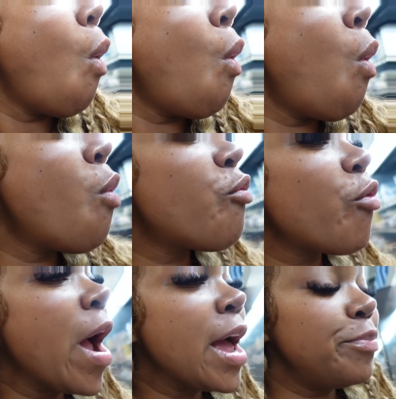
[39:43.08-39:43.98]
Ooh,
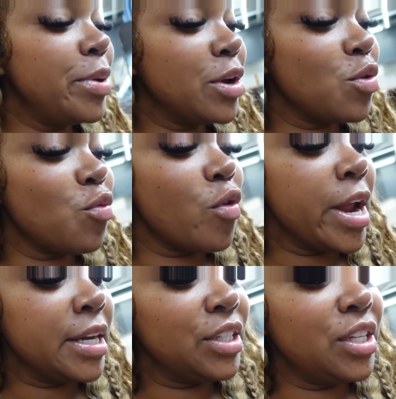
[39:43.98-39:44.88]
fried pickle
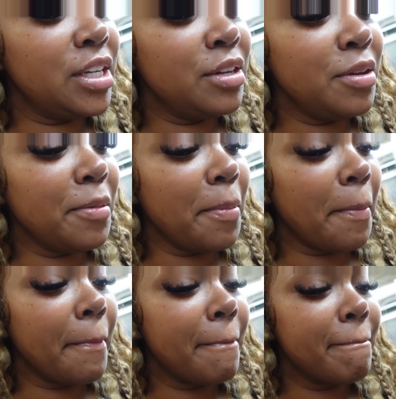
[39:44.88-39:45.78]
ranch dip.
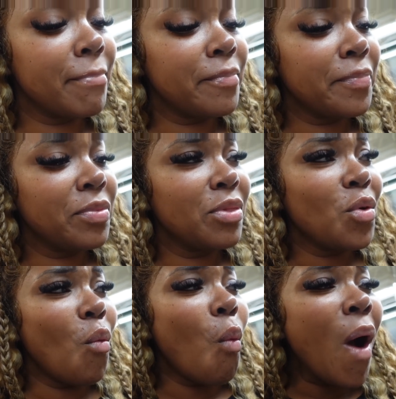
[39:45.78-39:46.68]

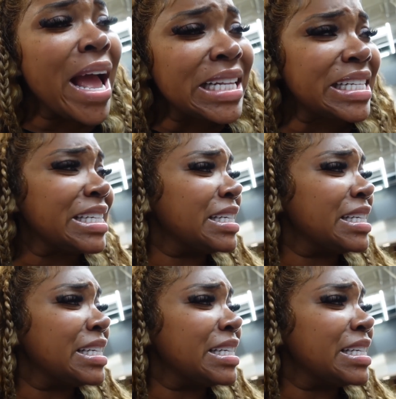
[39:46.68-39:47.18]
What?